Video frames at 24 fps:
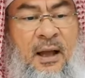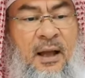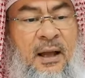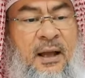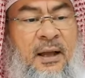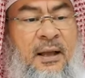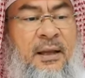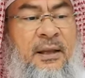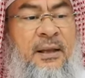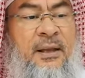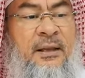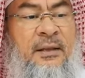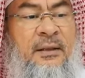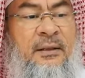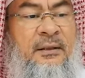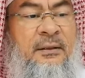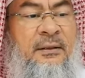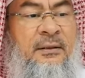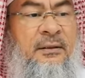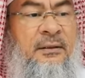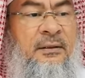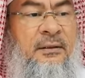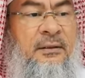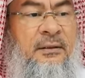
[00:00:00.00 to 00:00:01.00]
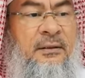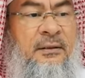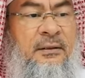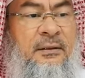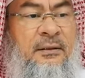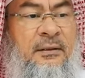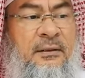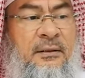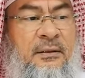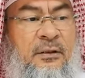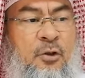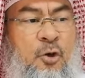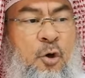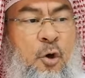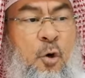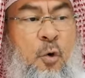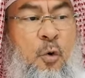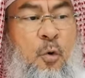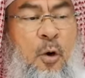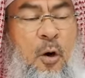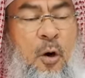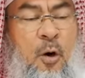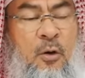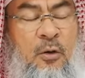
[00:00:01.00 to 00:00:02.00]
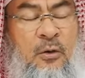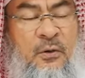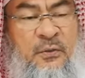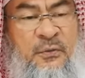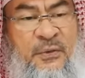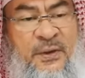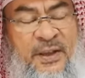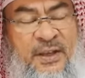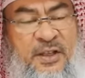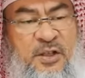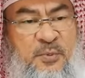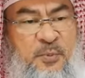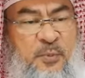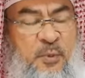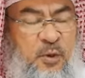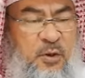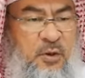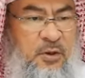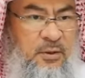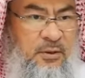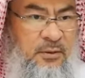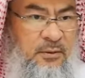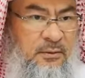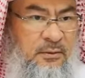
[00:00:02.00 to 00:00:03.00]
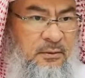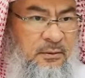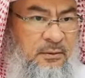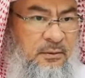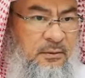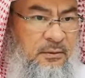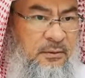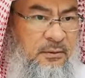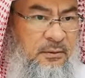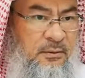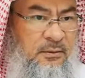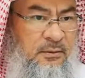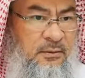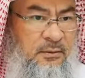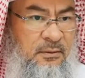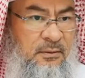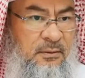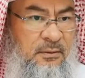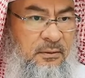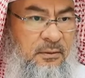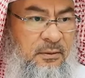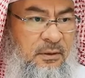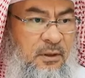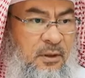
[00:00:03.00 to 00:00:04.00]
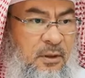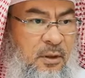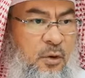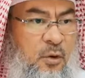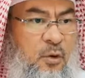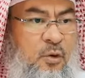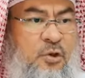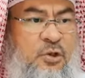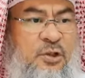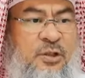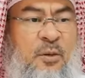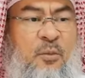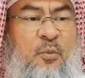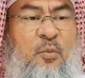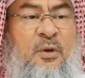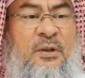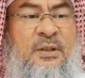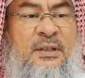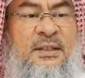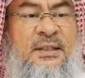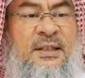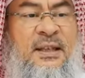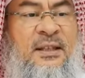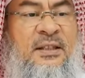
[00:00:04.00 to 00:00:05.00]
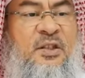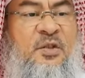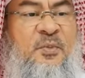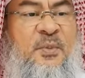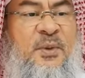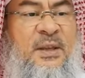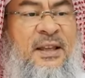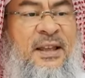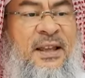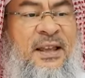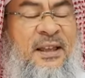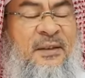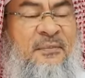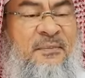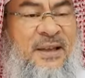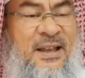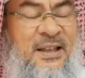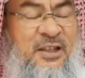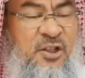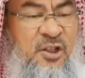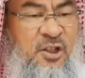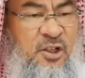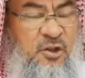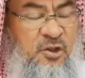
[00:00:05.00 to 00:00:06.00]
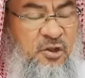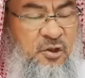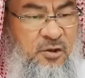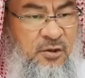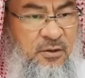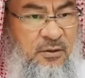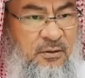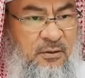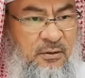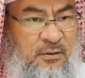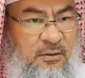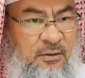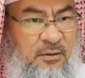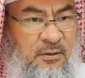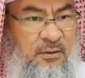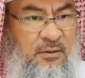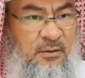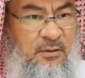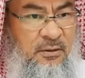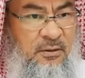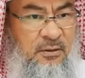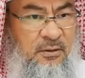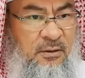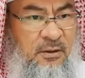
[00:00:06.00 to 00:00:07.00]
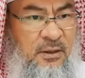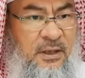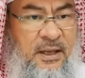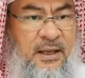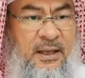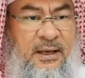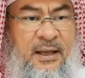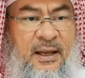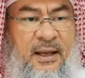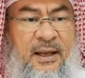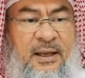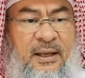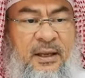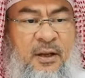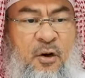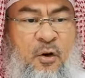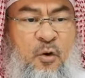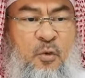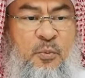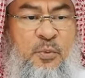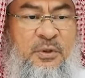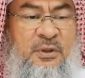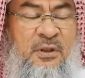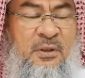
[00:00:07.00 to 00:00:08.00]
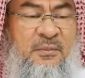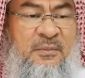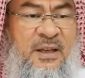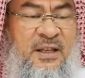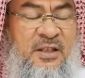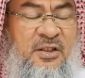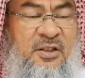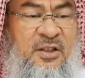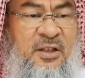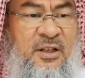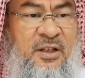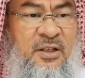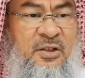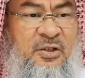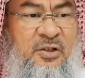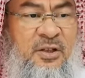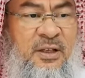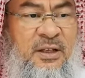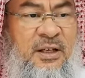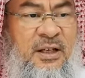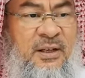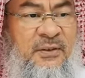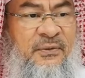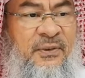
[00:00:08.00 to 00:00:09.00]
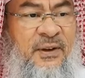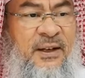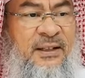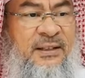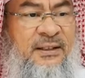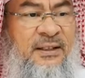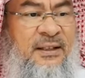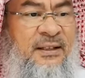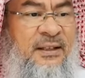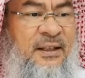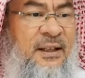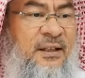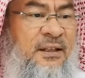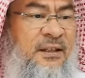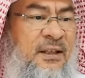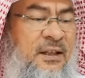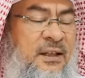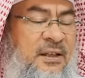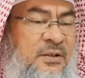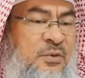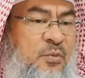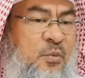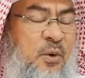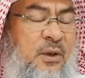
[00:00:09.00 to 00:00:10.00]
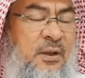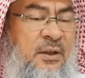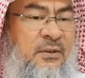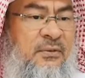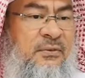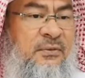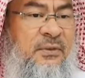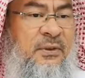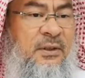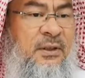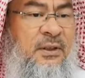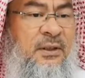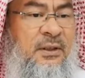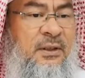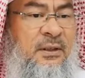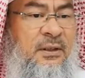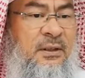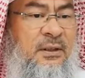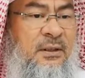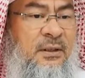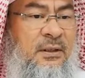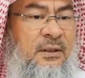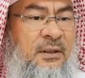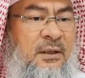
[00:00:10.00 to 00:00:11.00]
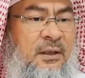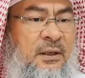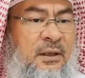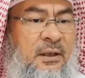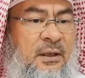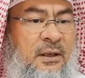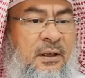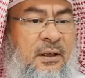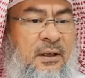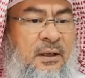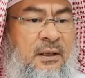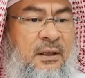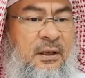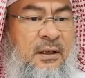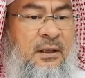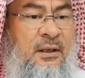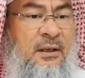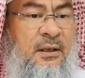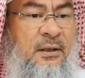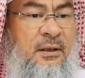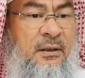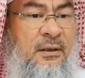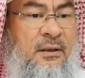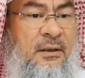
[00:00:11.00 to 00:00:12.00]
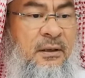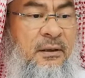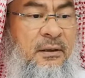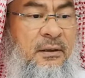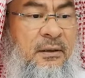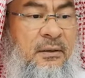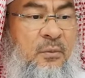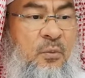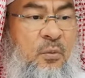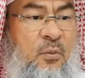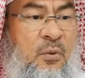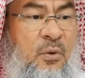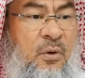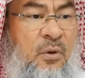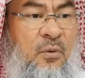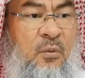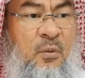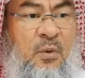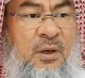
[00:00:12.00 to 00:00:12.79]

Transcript: I go on Facebook, or someone sends me a message, and I open the message and I find that it is one of the